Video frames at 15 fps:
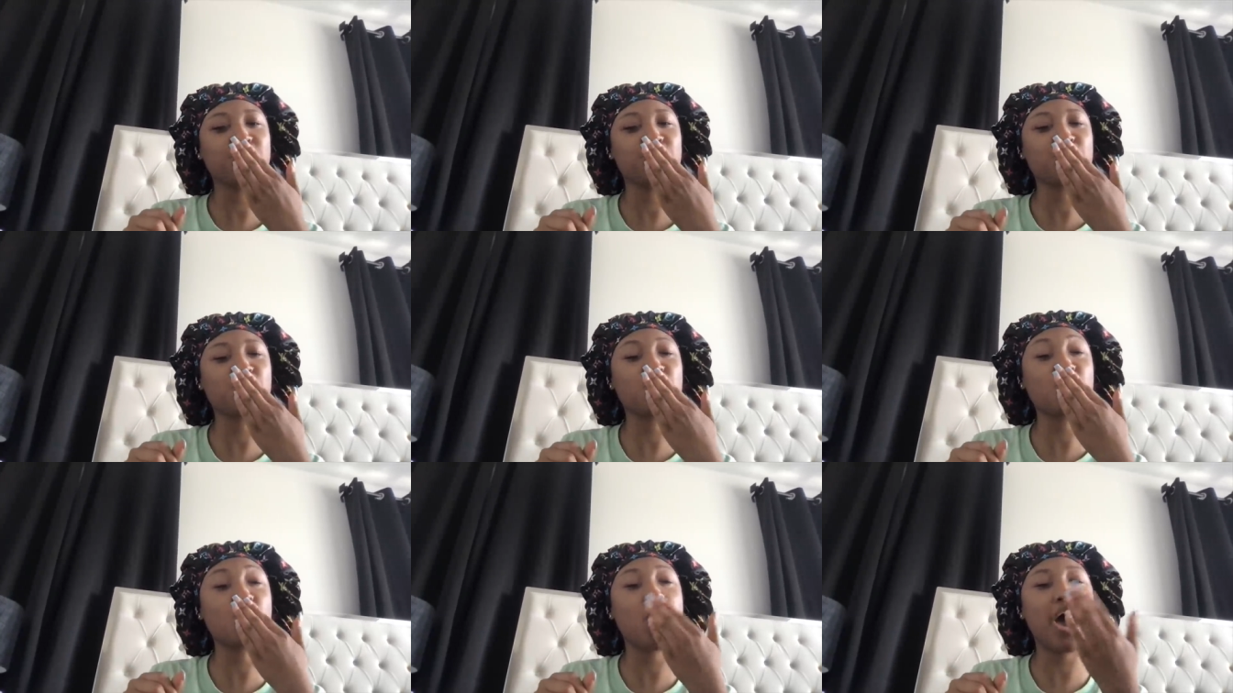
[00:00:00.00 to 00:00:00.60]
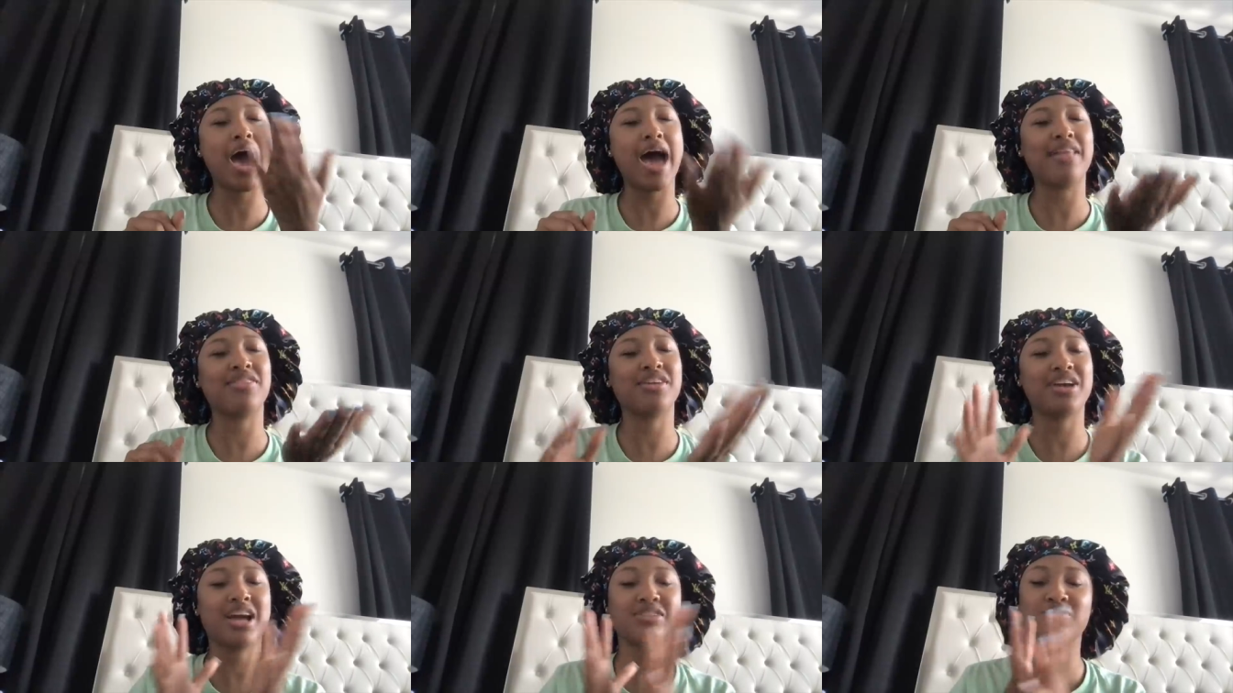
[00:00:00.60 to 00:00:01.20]
Mwah.
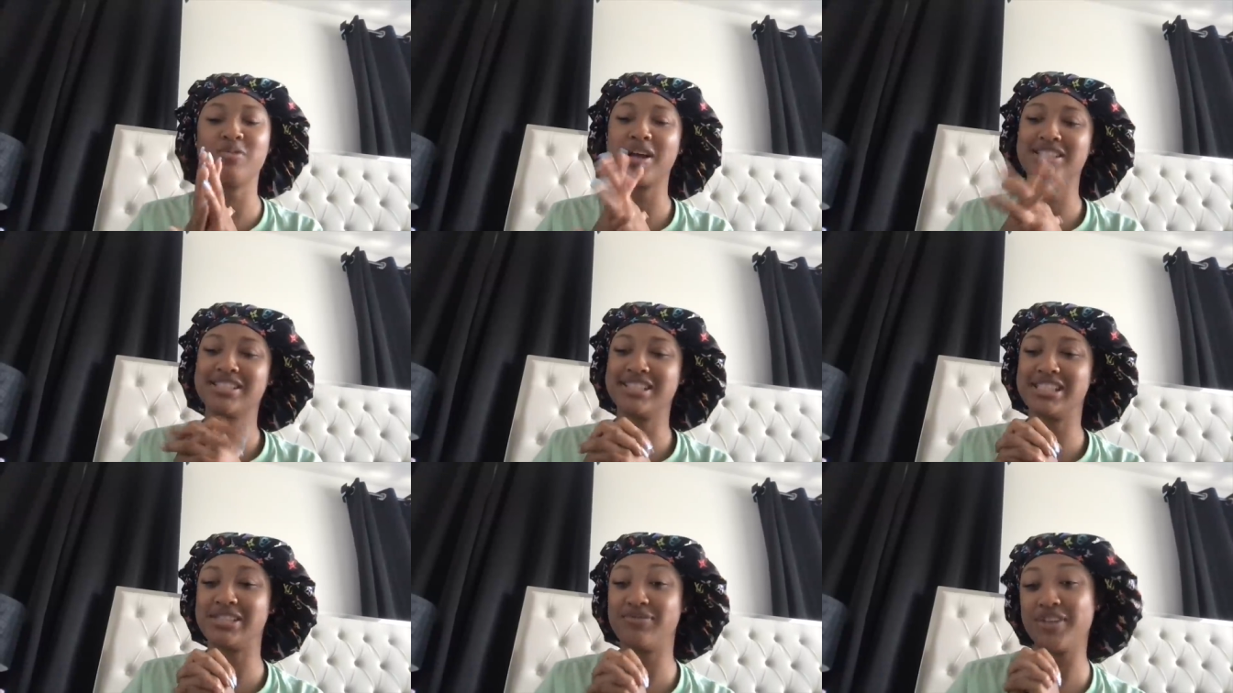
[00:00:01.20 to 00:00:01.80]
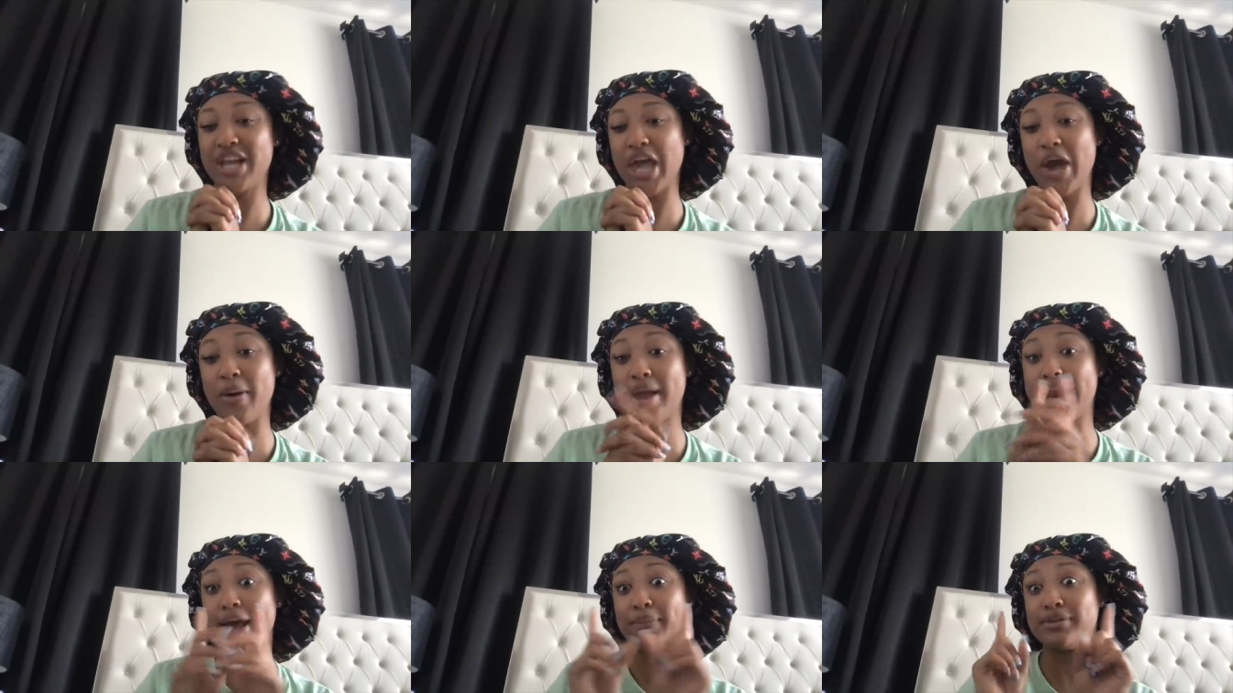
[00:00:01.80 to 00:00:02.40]
Thank you guys for watching this video,
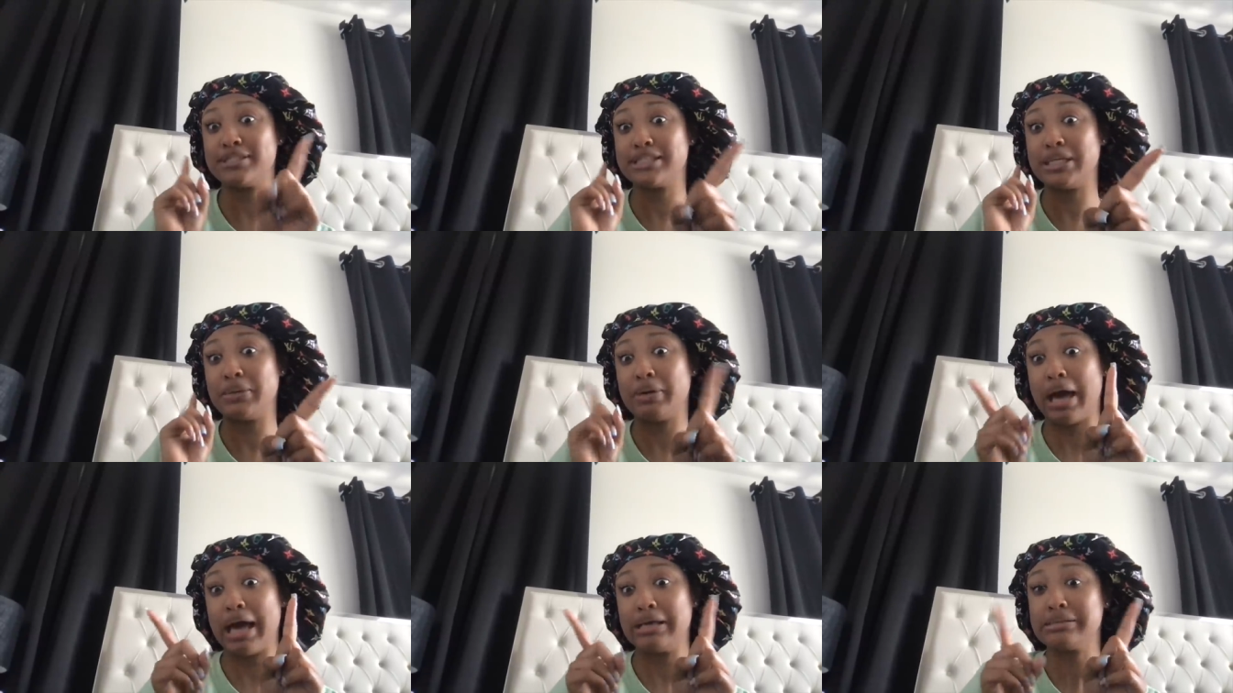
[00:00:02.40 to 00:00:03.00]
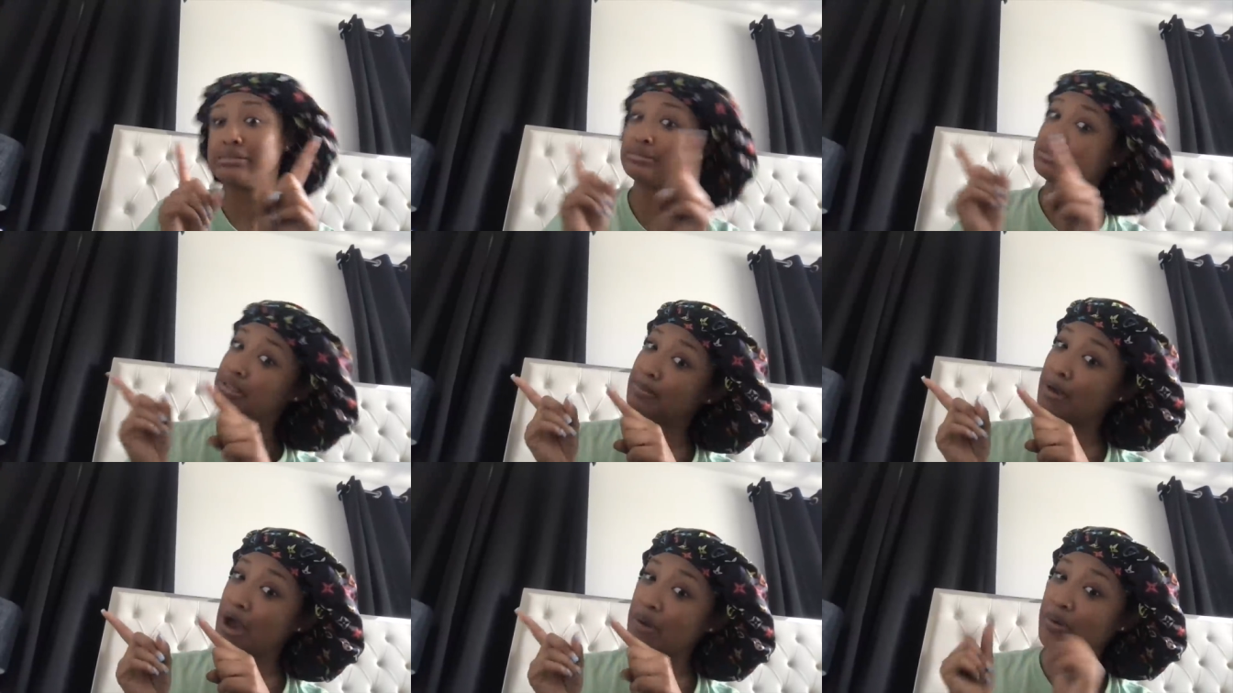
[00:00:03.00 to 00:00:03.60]
and I will see you guys
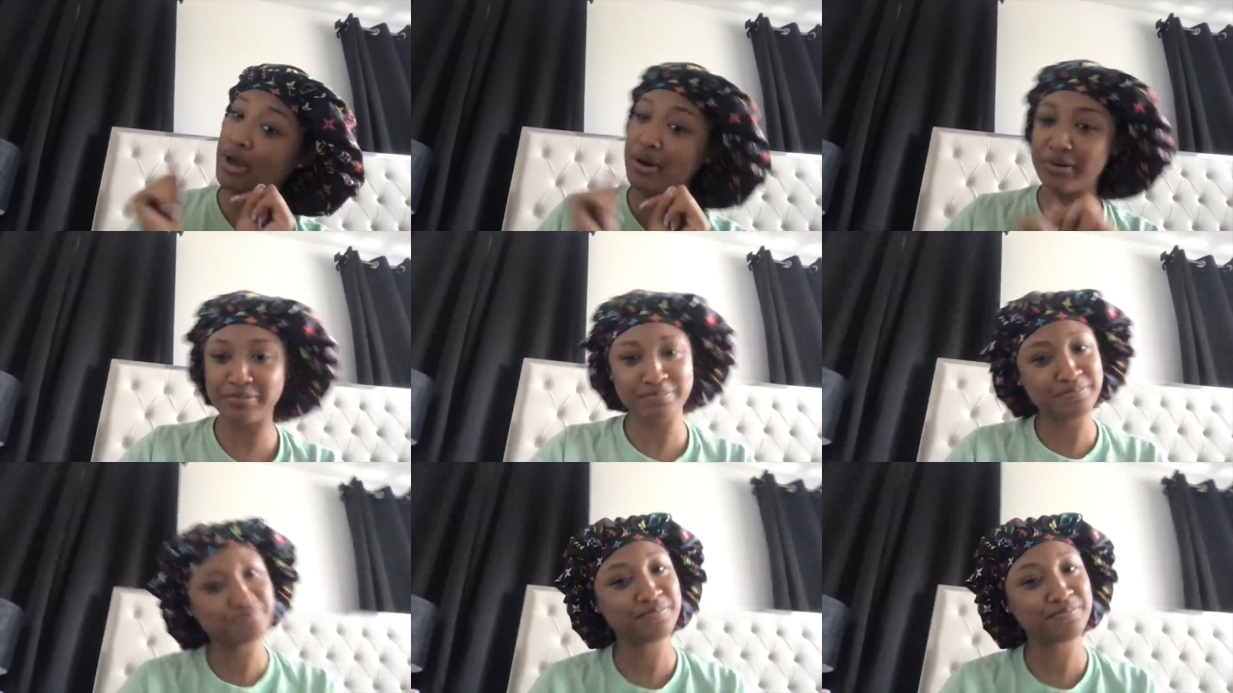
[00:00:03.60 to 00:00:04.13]
tomorrow.